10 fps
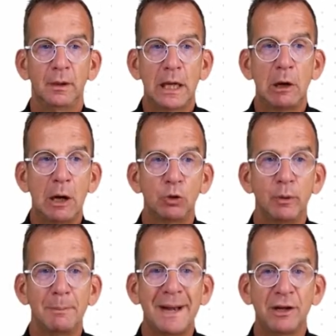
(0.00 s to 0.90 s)
Now, how do
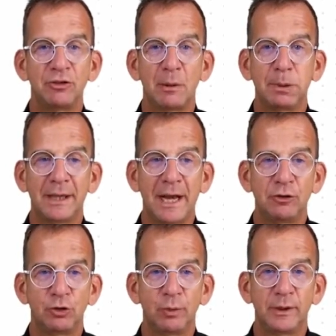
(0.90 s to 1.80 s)
we manage
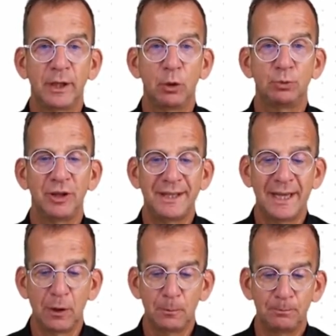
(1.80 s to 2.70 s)
applications with
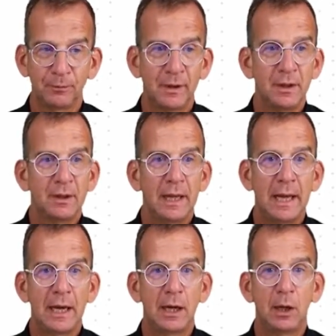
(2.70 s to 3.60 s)
kubectl?
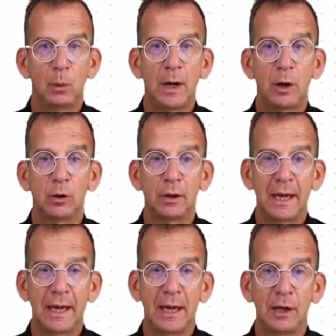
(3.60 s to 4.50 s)

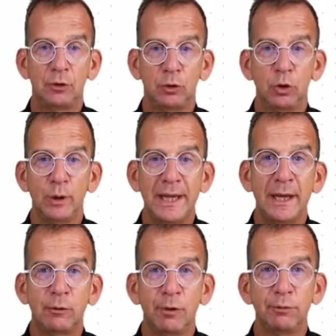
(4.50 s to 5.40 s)
To do
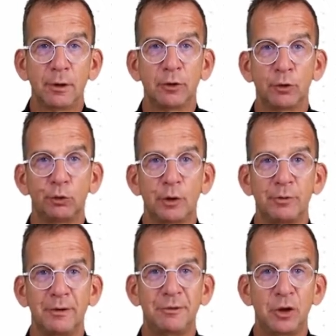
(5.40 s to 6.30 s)
the equivalent of
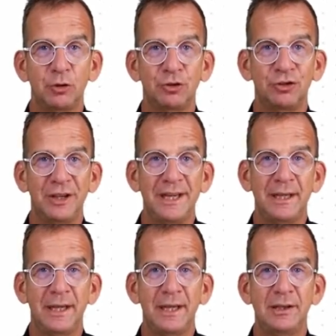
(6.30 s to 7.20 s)
what we've just
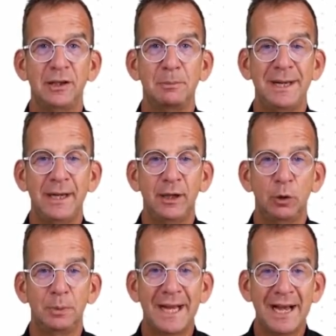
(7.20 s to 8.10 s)
seen in the
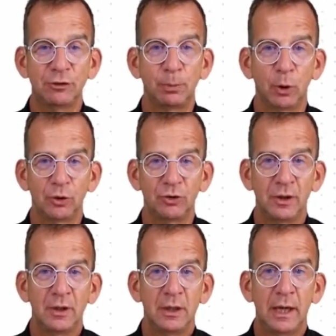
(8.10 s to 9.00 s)
Minikube dashboard,
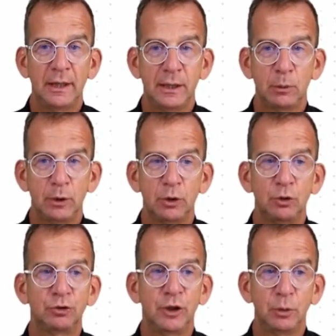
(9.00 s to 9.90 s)
you would
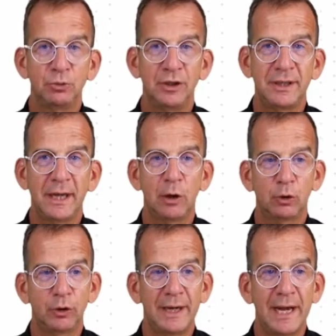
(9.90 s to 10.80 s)
use
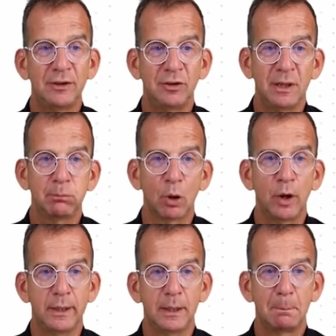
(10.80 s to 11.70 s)
kubectl create
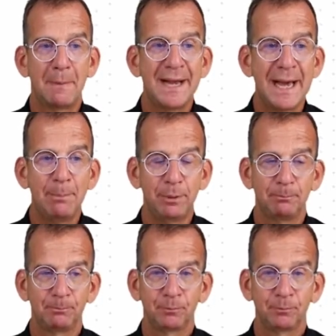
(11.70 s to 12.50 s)
deploy my app